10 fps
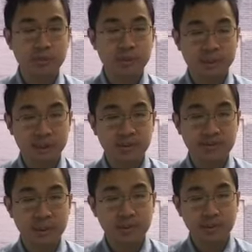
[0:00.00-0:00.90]
receive
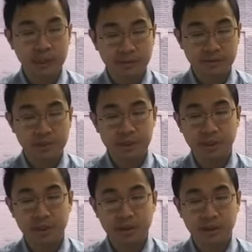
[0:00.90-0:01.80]
some benefits
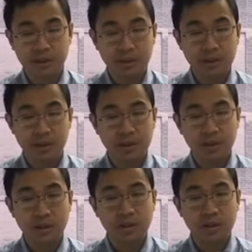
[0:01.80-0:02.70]
under
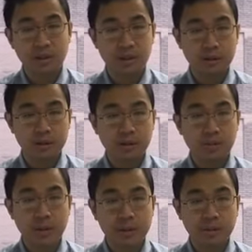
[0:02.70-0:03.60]
under
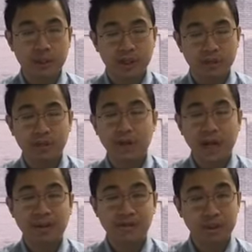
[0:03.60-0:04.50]
Obamacare, if you
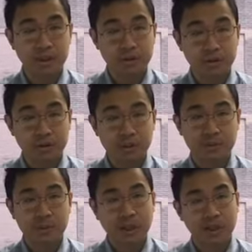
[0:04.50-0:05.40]
have an insurance
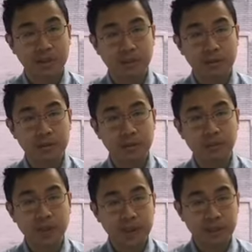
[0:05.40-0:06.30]
plan under
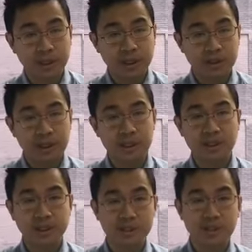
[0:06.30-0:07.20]
Obamacare that is
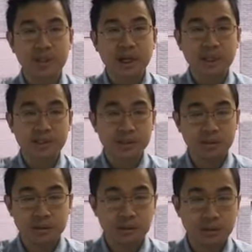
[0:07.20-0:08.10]
subsidized
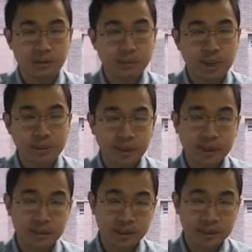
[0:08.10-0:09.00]
under the
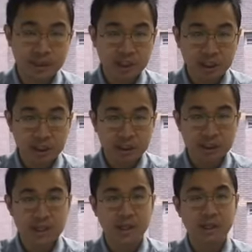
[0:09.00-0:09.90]
Obamacare exchanges
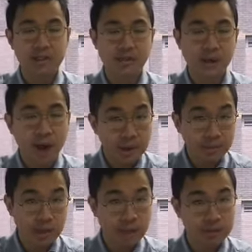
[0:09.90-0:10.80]
that is not
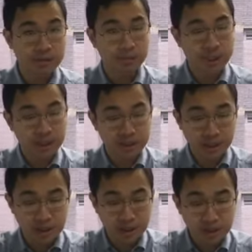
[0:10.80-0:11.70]
part of
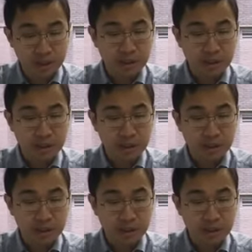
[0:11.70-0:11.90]
Medicare,